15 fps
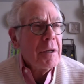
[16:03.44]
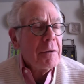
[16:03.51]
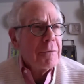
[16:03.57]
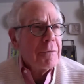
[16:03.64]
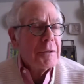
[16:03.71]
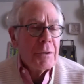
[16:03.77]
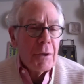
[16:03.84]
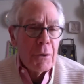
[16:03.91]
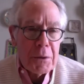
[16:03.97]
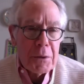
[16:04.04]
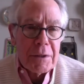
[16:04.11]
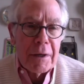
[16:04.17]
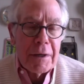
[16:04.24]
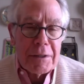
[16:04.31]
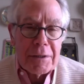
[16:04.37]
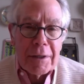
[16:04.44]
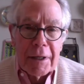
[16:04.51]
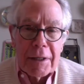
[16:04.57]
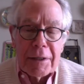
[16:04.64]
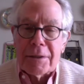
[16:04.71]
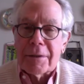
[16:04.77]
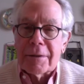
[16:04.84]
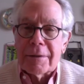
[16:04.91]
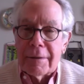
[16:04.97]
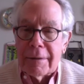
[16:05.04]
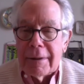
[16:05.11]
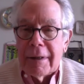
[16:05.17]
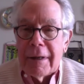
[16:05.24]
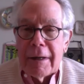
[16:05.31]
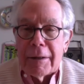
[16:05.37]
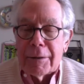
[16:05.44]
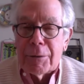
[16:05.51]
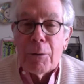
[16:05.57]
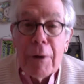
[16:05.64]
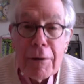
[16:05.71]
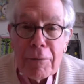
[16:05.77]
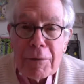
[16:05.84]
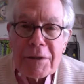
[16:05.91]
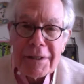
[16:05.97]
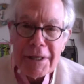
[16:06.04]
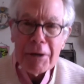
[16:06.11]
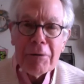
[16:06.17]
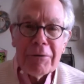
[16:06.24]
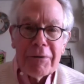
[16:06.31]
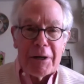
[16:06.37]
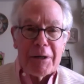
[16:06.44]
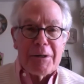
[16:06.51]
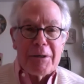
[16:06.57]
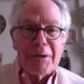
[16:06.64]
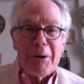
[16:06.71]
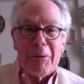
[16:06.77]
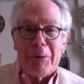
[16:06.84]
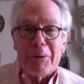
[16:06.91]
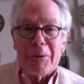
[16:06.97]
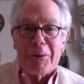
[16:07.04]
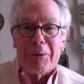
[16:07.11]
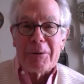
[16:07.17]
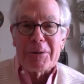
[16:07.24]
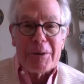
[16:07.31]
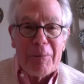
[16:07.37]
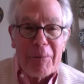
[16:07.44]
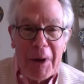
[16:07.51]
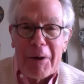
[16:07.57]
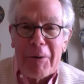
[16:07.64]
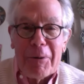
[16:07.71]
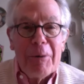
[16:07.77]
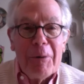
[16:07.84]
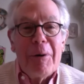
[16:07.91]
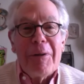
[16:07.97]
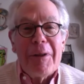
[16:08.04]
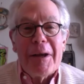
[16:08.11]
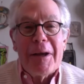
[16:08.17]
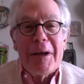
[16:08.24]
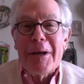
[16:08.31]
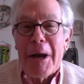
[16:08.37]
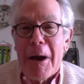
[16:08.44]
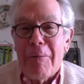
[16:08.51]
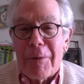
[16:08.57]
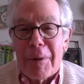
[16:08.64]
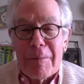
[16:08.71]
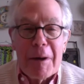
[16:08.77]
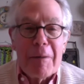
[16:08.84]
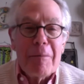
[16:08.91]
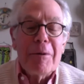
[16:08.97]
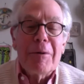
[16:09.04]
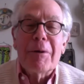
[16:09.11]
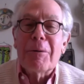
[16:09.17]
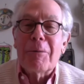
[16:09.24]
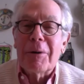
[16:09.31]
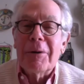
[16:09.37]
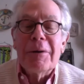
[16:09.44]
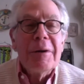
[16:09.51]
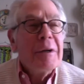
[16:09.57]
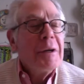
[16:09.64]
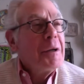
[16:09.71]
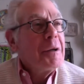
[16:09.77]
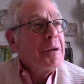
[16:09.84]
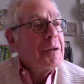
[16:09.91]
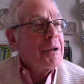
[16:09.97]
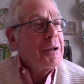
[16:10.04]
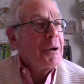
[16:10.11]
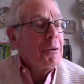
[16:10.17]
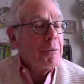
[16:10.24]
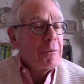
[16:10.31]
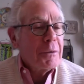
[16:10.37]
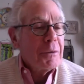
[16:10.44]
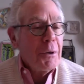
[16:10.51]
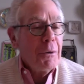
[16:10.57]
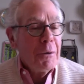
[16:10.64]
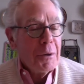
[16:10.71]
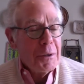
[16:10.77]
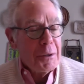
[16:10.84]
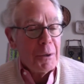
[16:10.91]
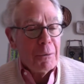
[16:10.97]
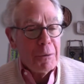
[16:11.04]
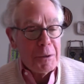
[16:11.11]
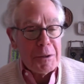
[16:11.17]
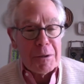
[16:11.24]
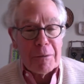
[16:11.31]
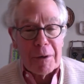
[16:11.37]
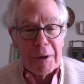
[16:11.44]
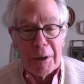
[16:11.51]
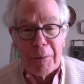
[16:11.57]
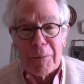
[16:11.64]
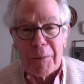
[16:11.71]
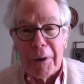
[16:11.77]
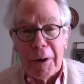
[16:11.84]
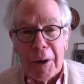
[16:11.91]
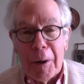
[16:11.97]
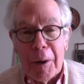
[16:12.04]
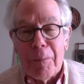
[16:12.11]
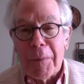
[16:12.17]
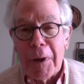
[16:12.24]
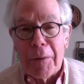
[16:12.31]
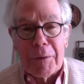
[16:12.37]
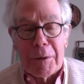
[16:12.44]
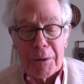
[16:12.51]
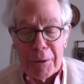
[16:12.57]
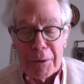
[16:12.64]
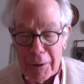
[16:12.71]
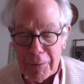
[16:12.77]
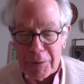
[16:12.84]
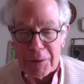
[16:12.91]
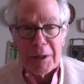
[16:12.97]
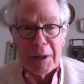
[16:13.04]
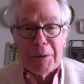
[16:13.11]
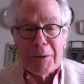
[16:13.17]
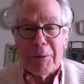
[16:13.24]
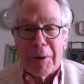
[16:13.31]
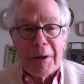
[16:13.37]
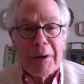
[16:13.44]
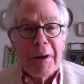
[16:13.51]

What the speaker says: the jokes that he cites don't even sound like jokes. I don't know where they came from. Maybe they were, current in Austria at the turn of the century.